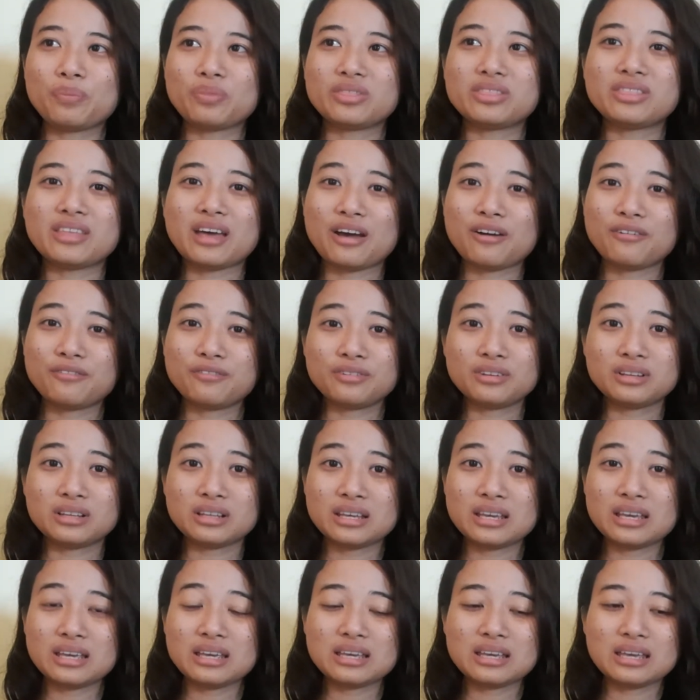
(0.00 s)
that
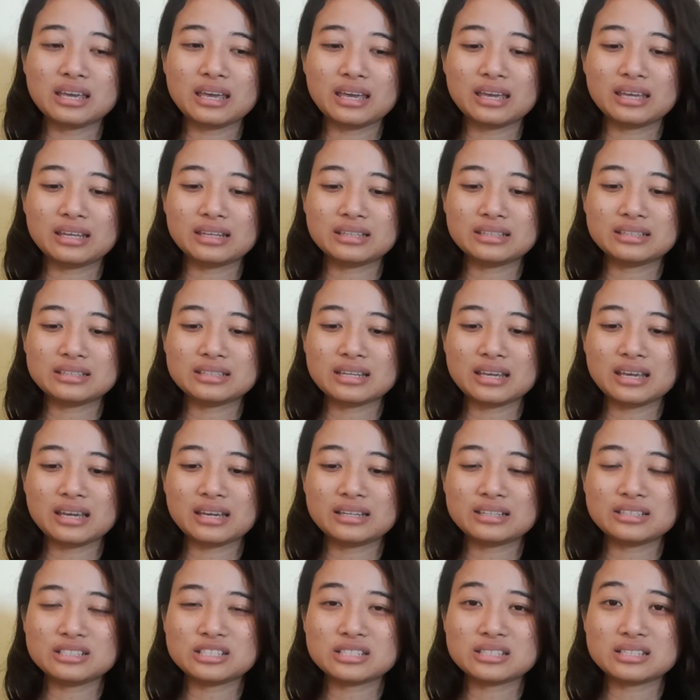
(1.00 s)
feeling, and
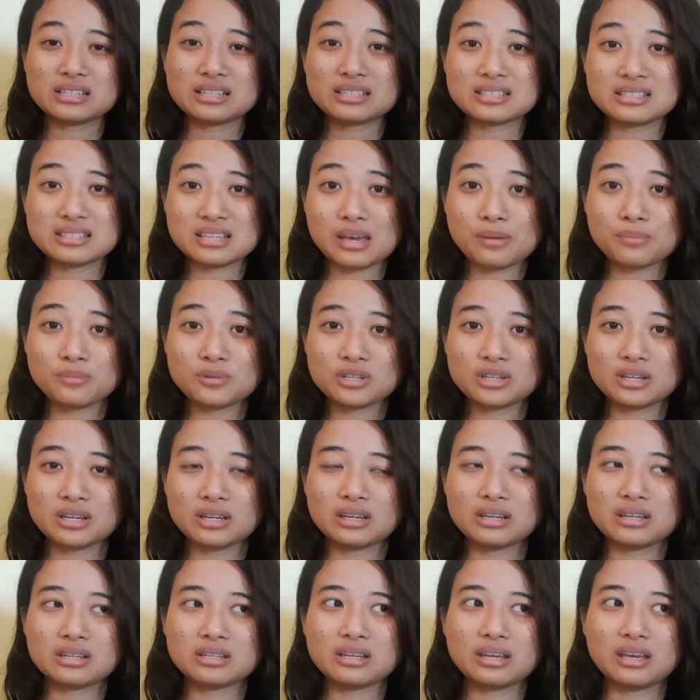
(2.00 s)
then just accept
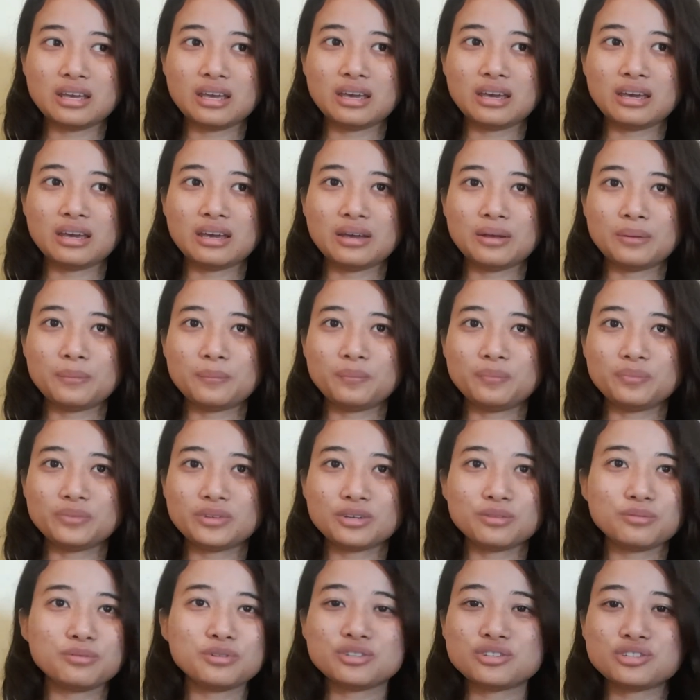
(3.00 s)
it, and
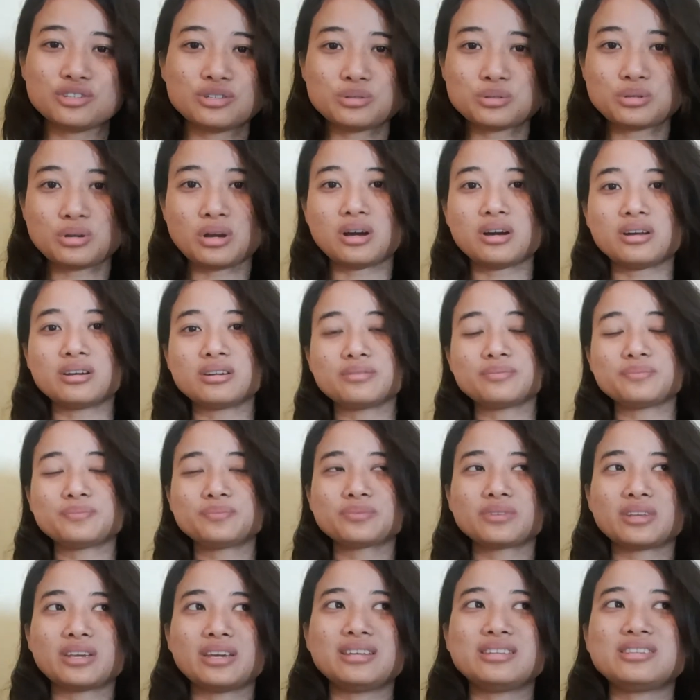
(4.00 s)
it will just gone.
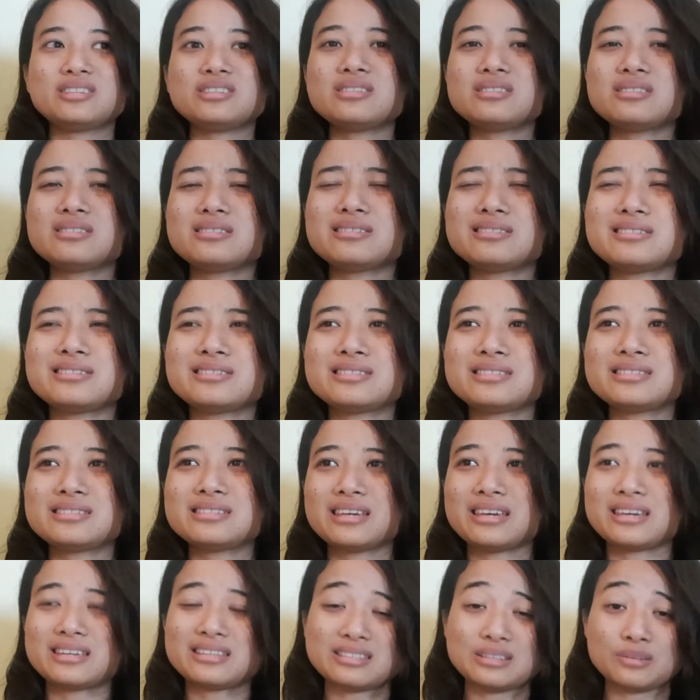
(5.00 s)
It just
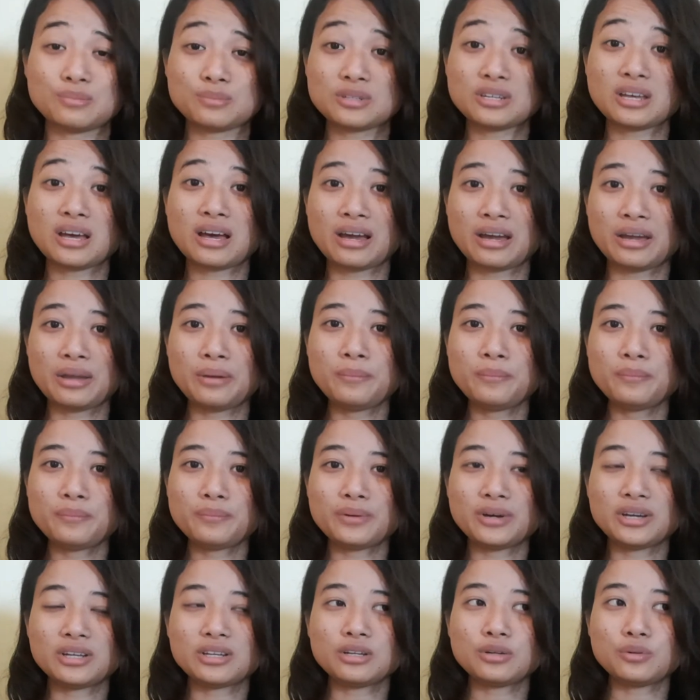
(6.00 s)
takes some time,
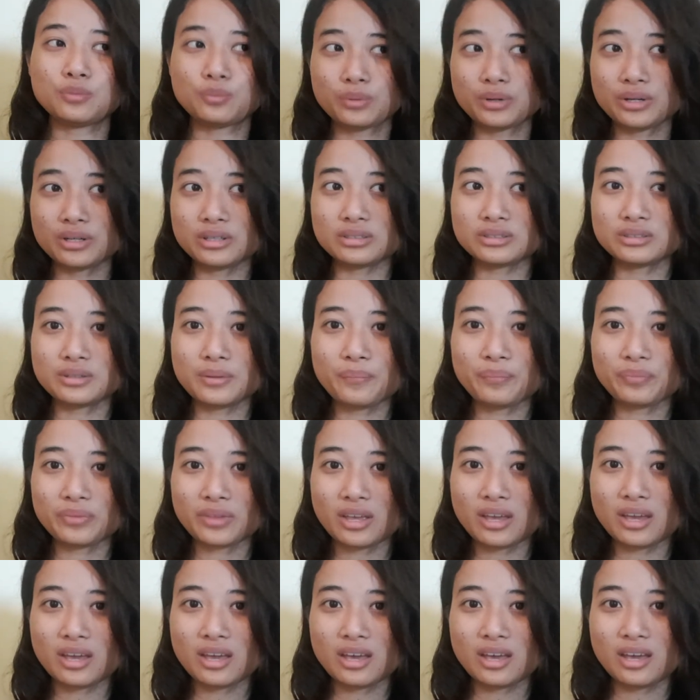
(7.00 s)
but it will
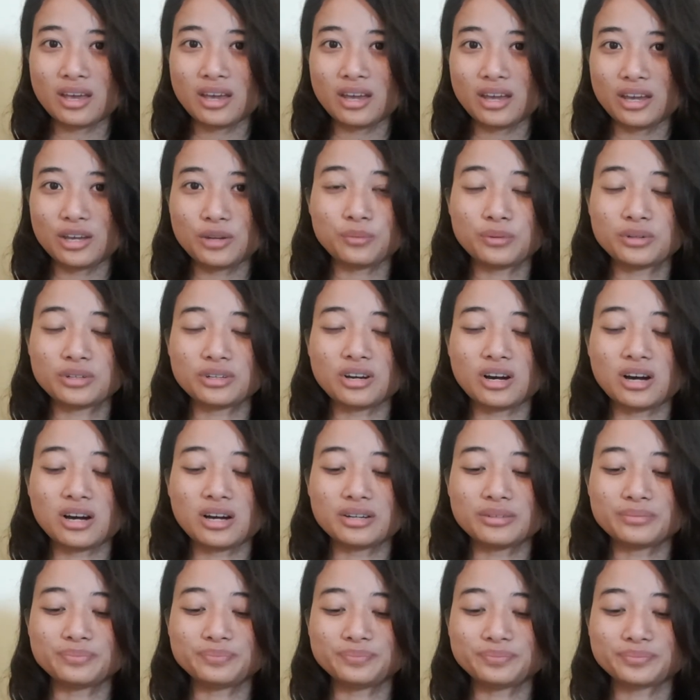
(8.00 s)
gone.
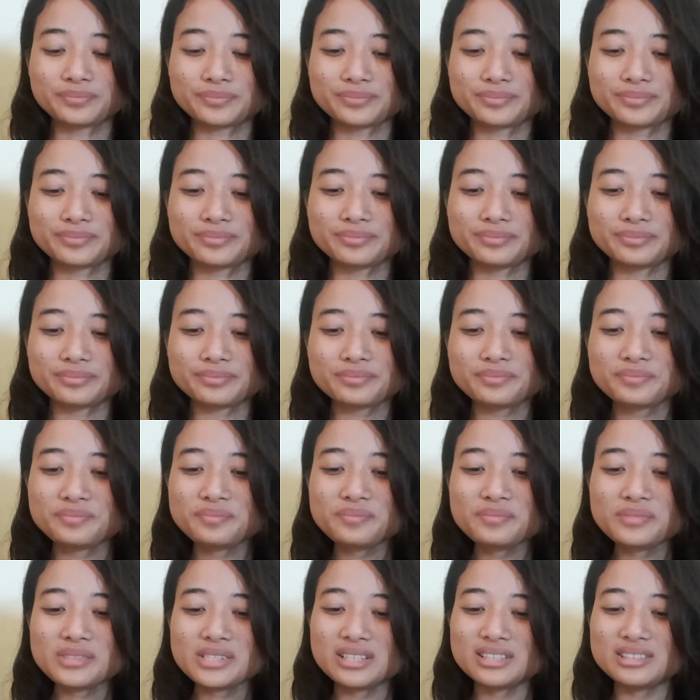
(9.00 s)

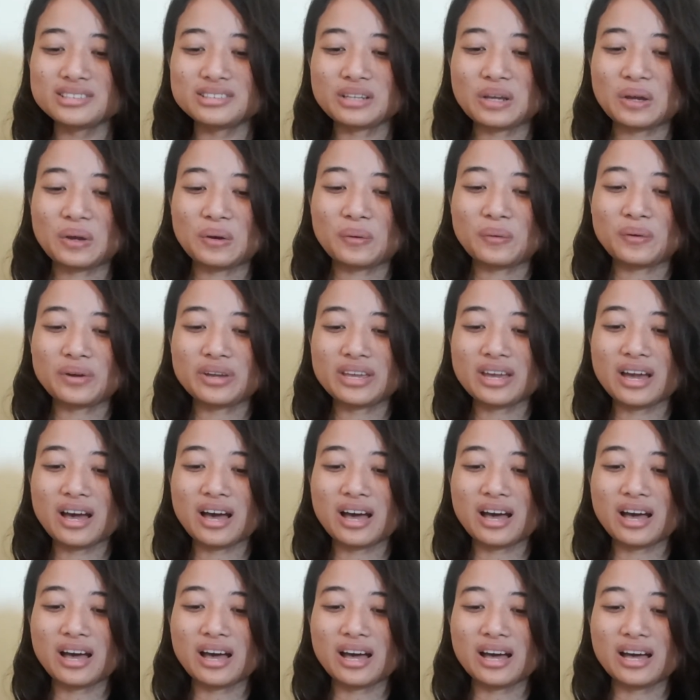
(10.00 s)
So
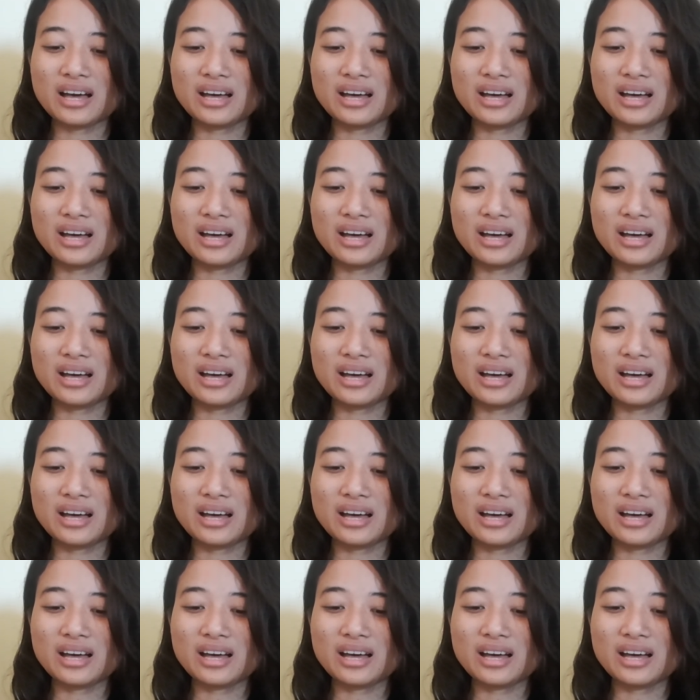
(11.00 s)
yeah,